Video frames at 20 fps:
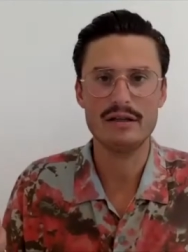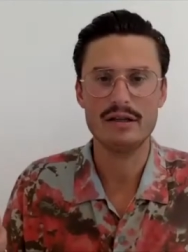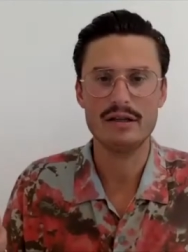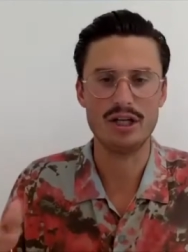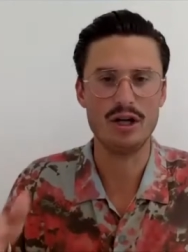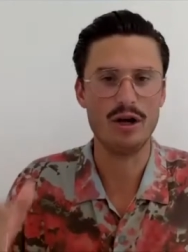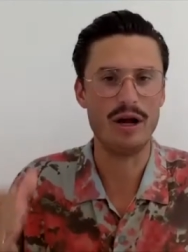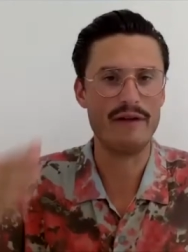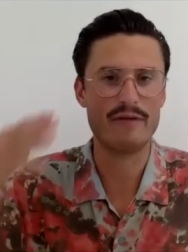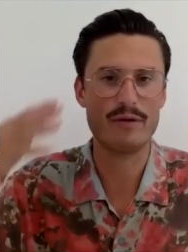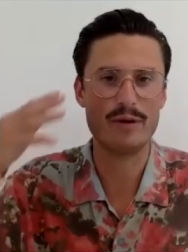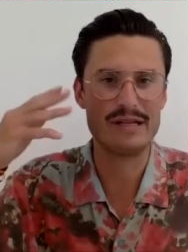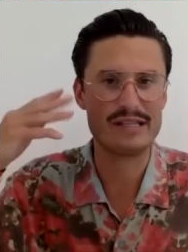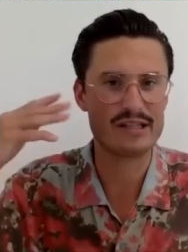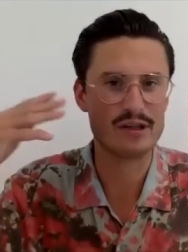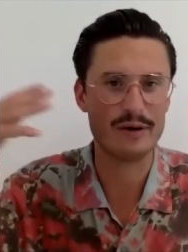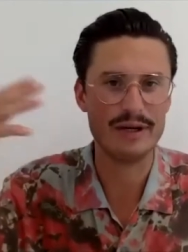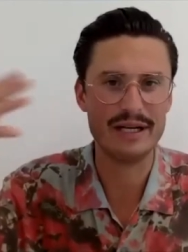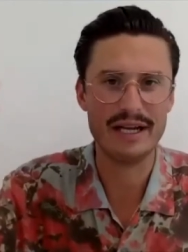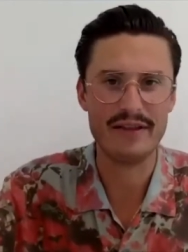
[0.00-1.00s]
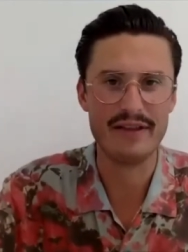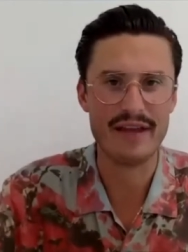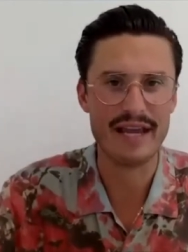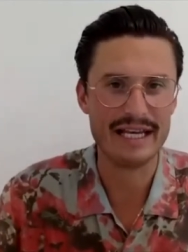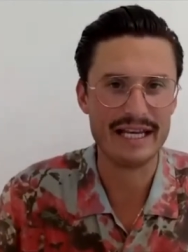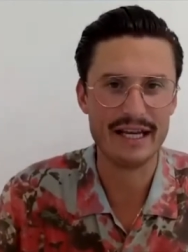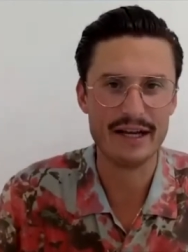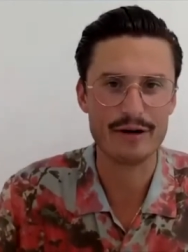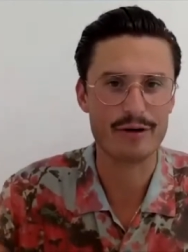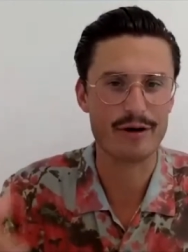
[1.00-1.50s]
You know, everyone's so into the
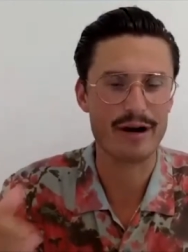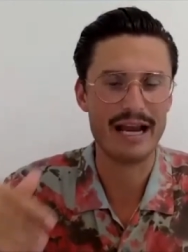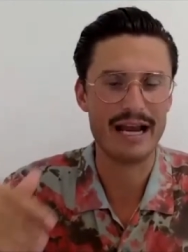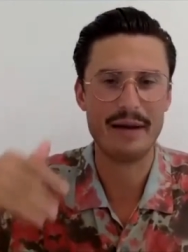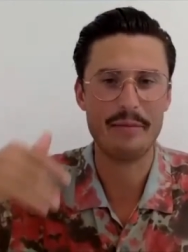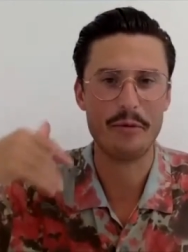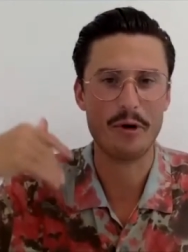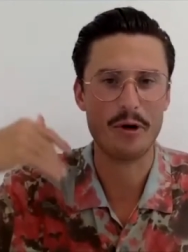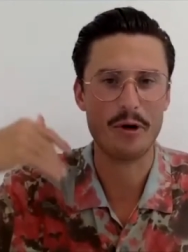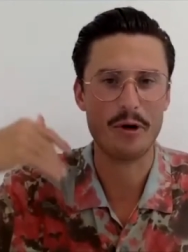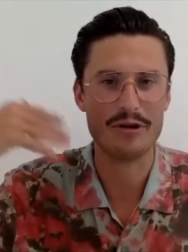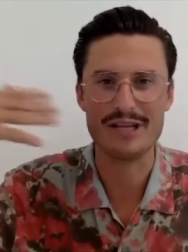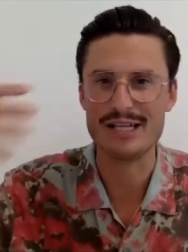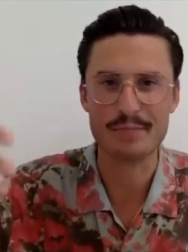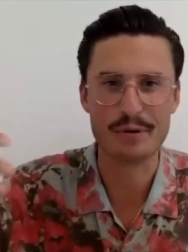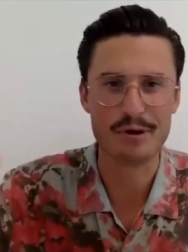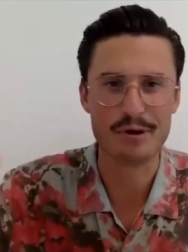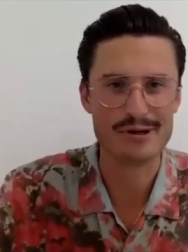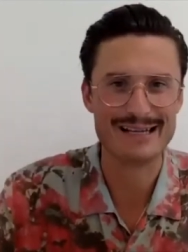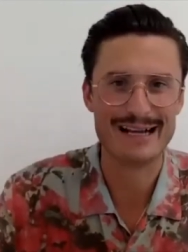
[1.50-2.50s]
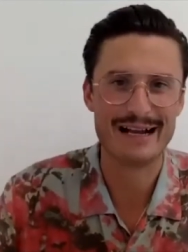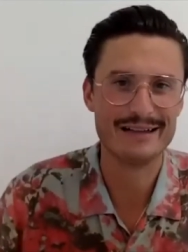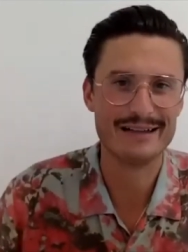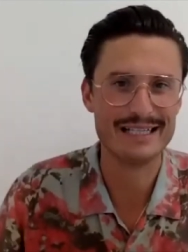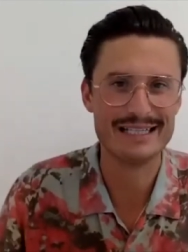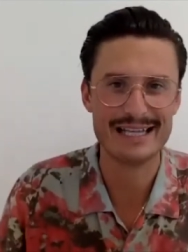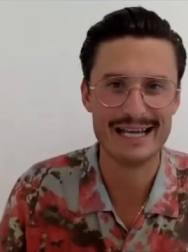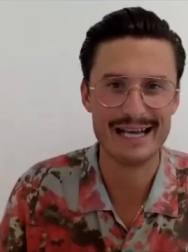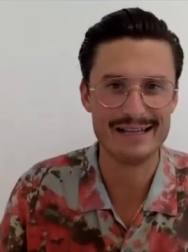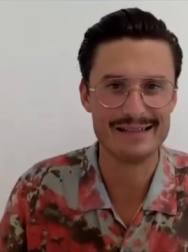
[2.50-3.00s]
Enneagram or these
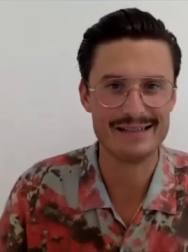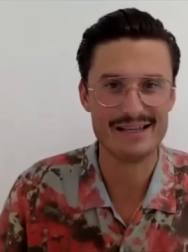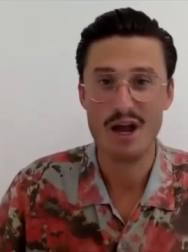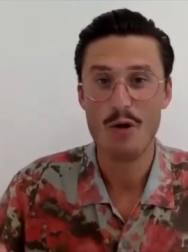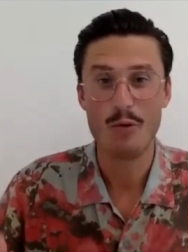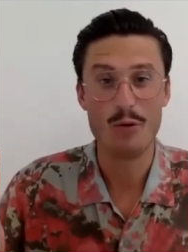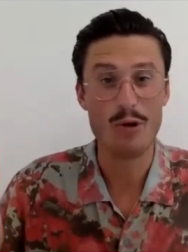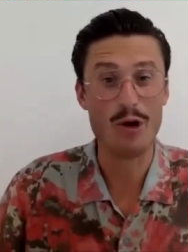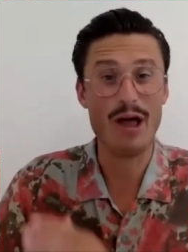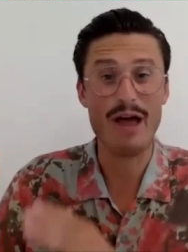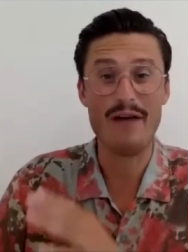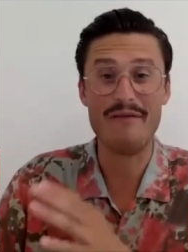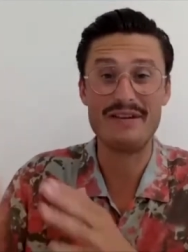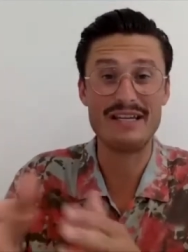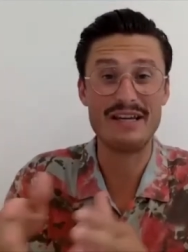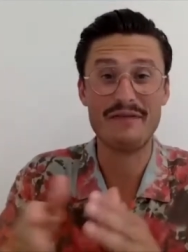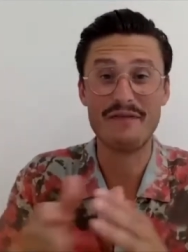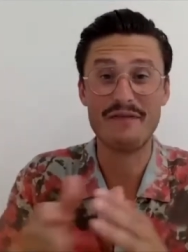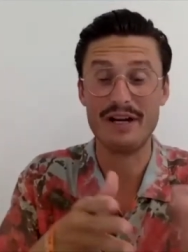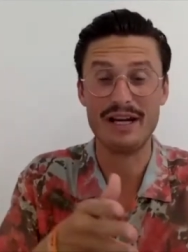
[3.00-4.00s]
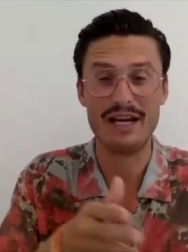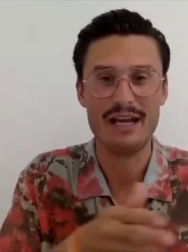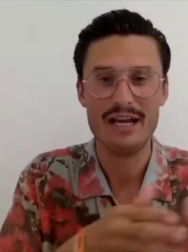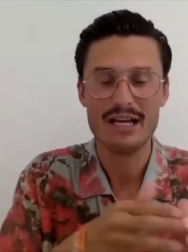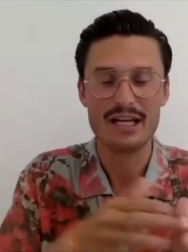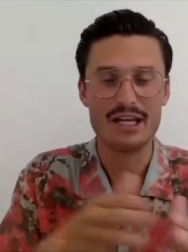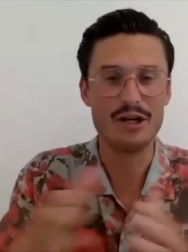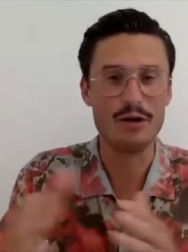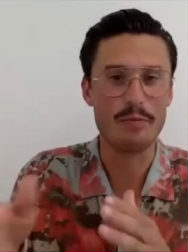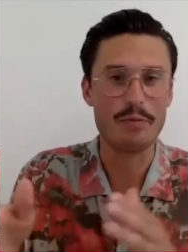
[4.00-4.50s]
personality tests. We all have a different,
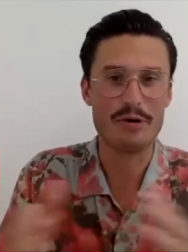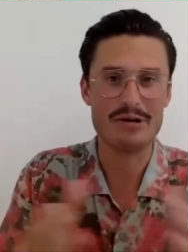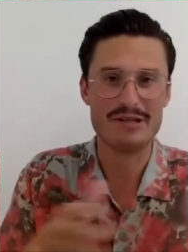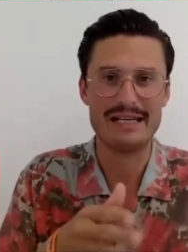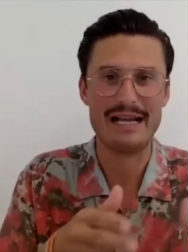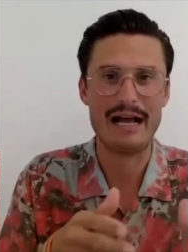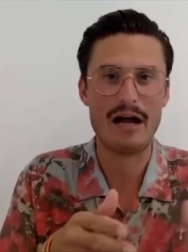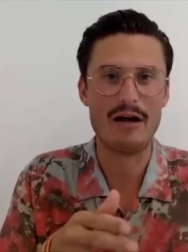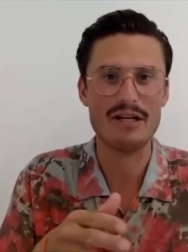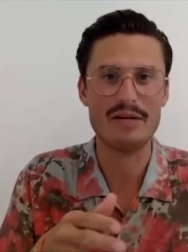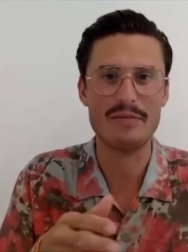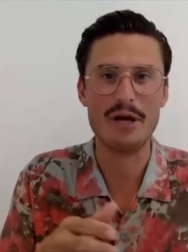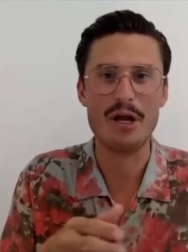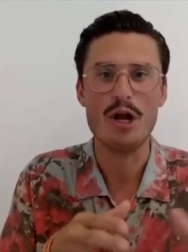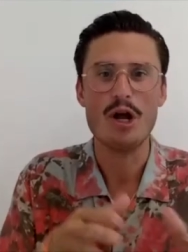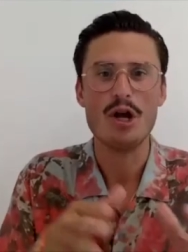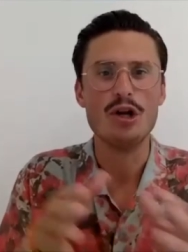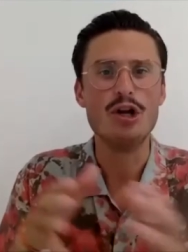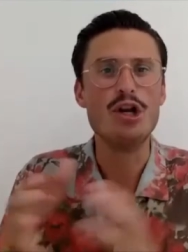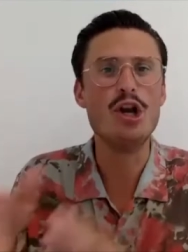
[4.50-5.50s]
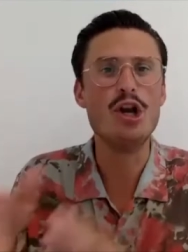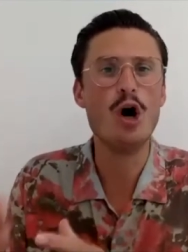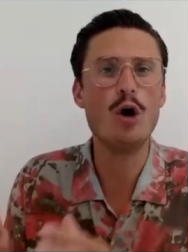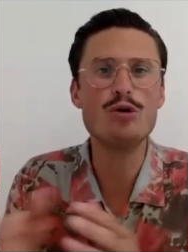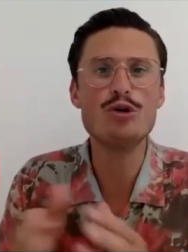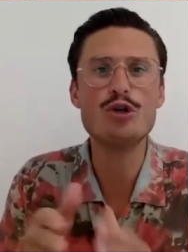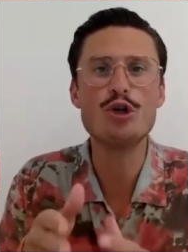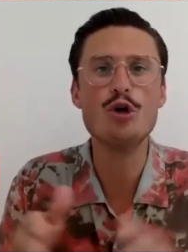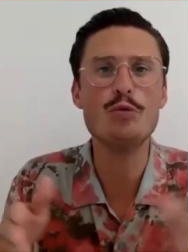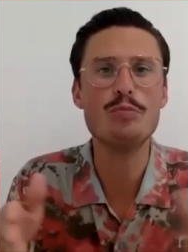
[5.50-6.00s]
you know, personality, but no
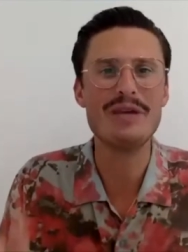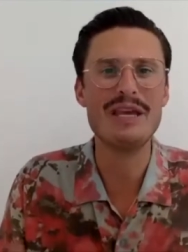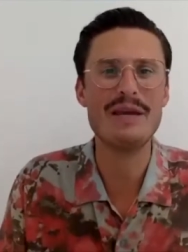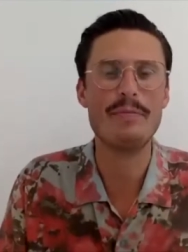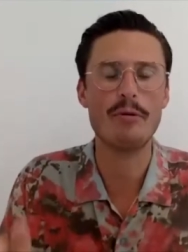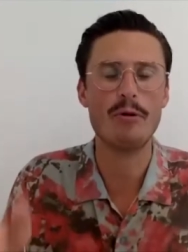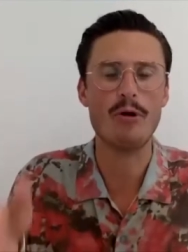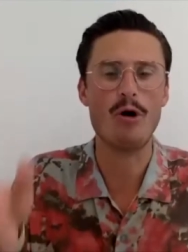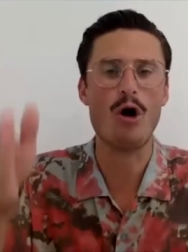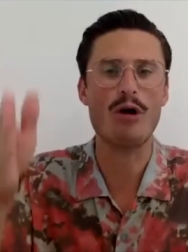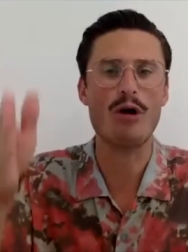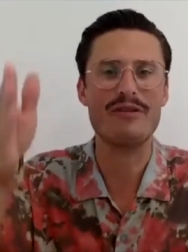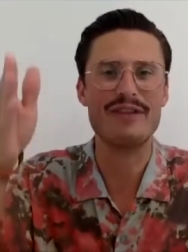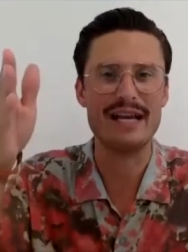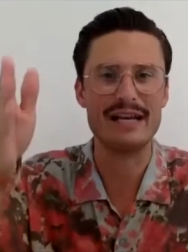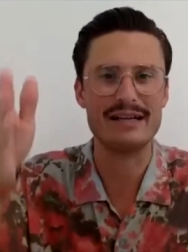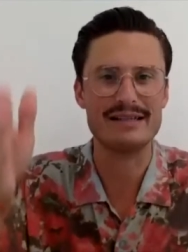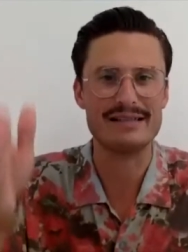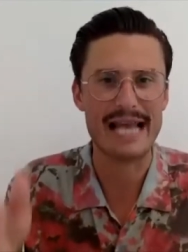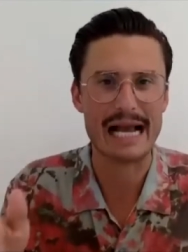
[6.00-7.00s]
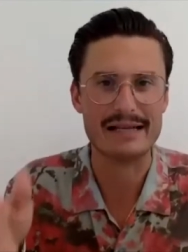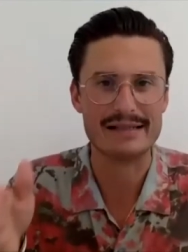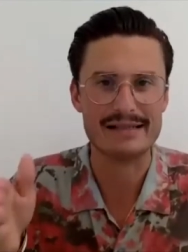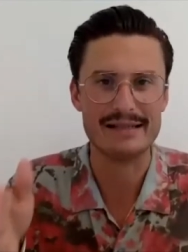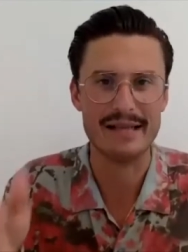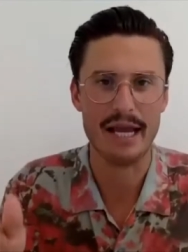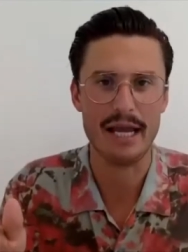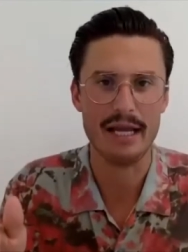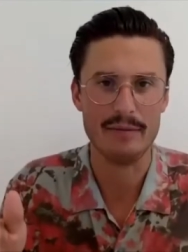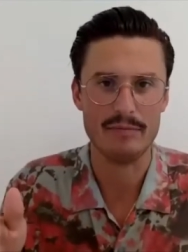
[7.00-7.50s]
two people are the exact
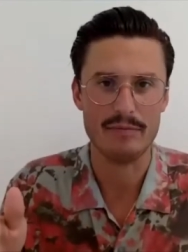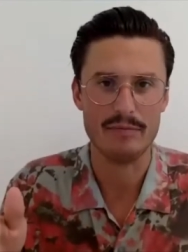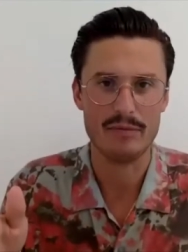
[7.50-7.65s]
same.